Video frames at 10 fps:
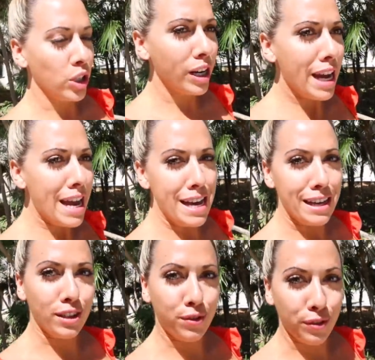Andre
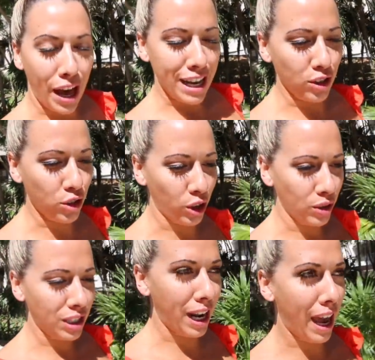is flying his
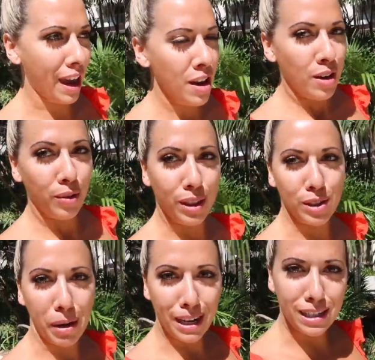drone today with
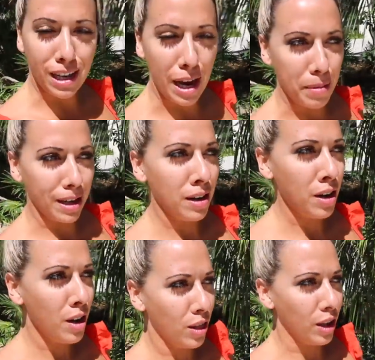his buddy Simon.
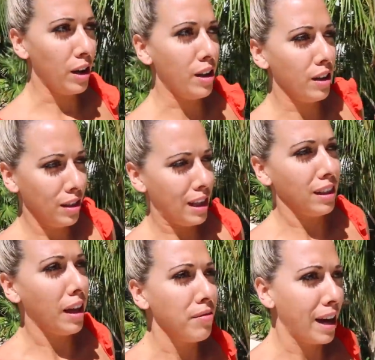
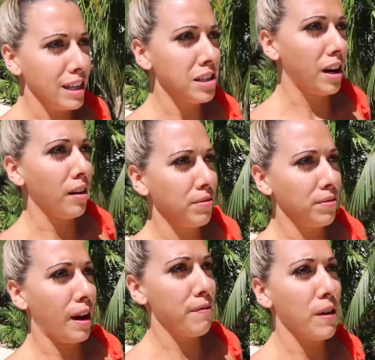They love that
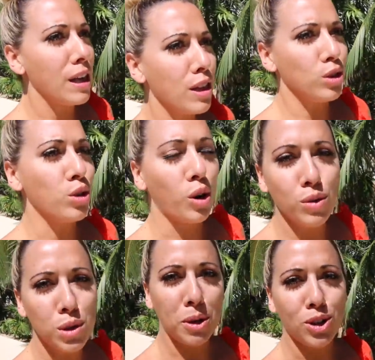stuff. I feel like the
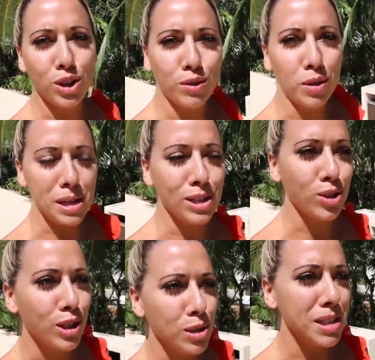drone was purchased for me as
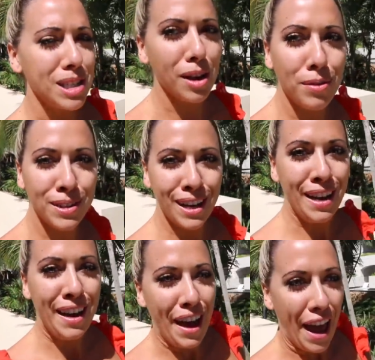a Christmas gift
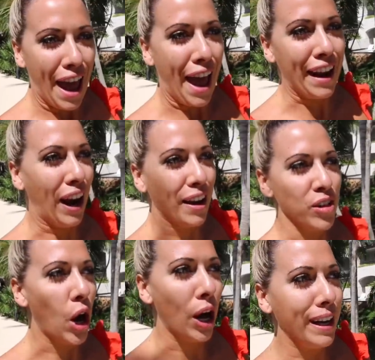and
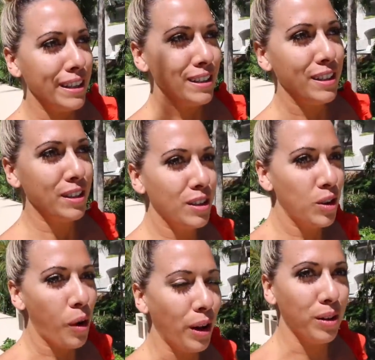I'm not
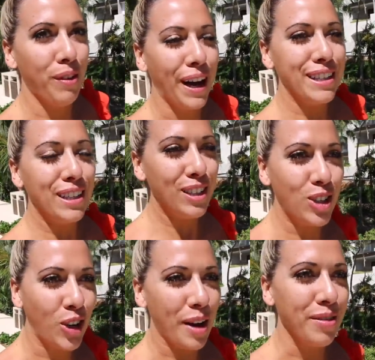qualified
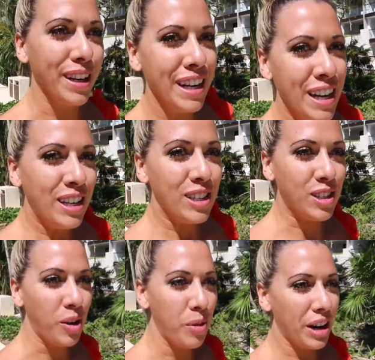to drive it.
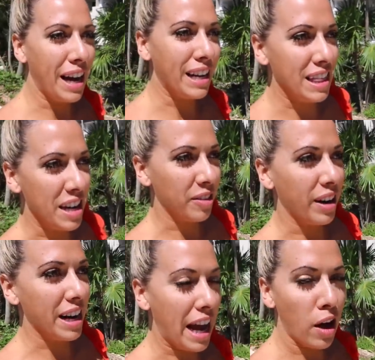So we are headed there
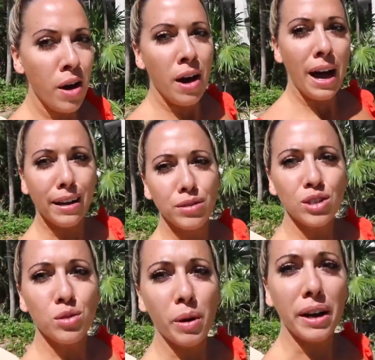right now. I'm
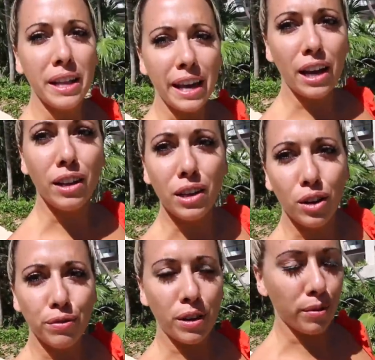just wearing like a
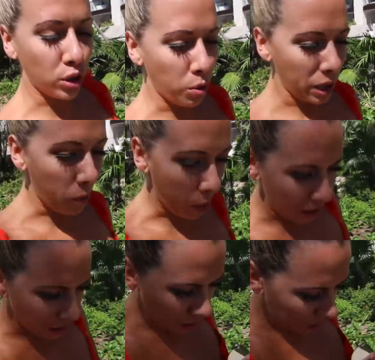little Forever
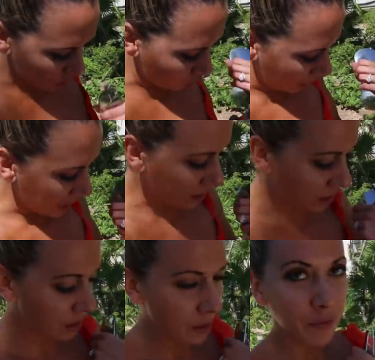21
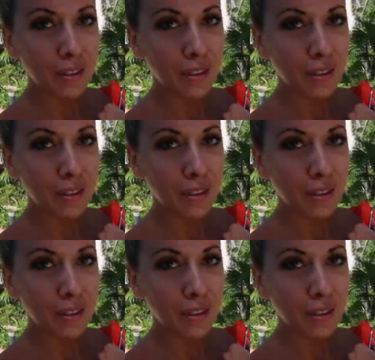dress